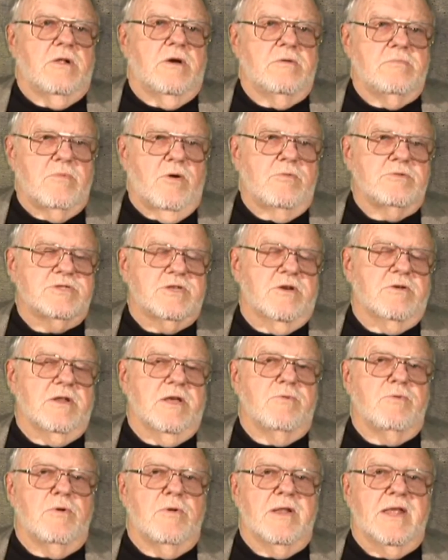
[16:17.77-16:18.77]
almost
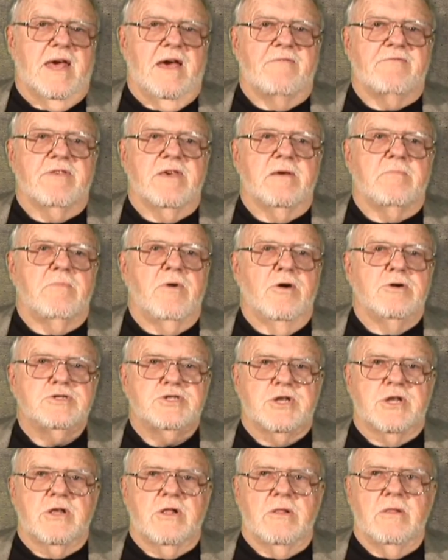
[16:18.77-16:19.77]
certainly we won't have the
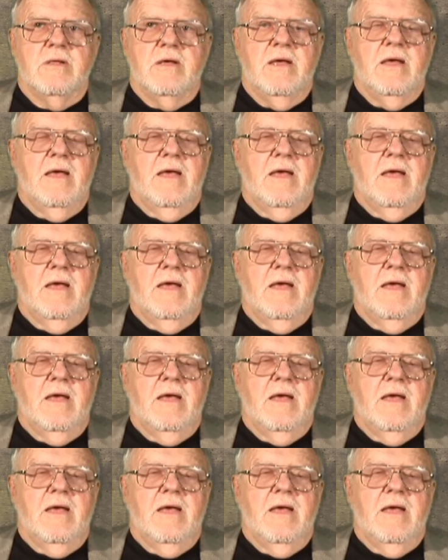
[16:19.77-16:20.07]
emotional